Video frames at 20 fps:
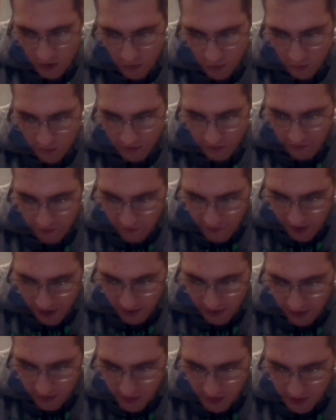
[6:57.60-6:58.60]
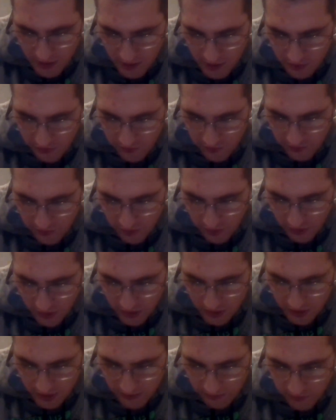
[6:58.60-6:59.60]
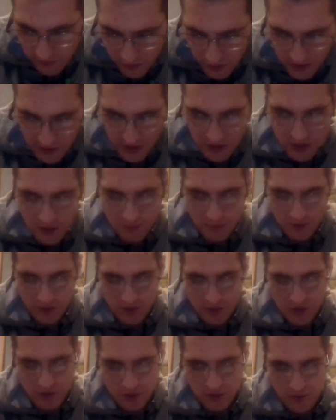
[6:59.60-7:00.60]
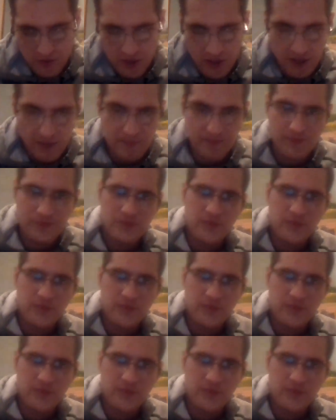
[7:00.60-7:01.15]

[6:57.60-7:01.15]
when Pharaoh with his forces pursued them.